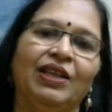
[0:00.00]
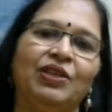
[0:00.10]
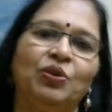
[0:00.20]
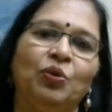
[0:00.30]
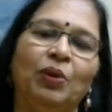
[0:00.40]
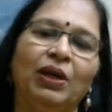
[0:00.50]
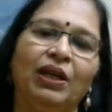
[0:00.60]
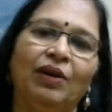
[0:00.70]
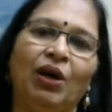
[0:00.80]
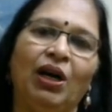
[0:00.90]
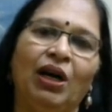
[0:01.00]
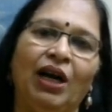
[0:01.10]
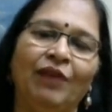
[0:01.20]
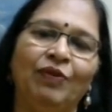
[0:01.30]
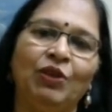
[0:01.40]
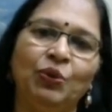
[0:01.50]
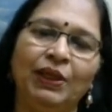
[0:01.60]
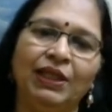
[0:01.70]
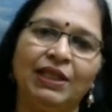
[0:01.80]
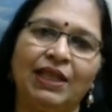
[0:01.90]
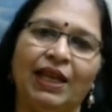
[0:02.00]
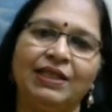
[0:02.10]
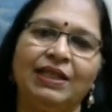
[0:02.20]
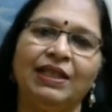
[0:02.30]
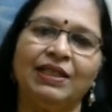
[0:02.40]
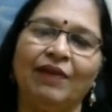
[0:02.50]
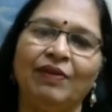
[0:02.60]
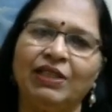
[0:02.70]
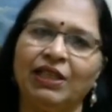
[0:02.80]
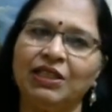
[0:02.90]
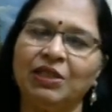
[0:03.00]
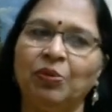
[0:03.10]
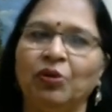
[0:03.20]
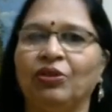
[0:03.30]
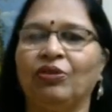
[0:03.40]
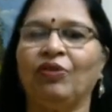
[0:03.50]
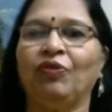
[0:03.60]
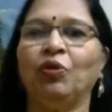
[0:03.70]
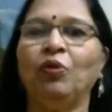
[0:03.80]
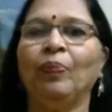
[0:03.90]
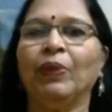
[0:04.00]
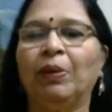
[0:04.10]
So what I will do in this lesson is I will touch upon the review,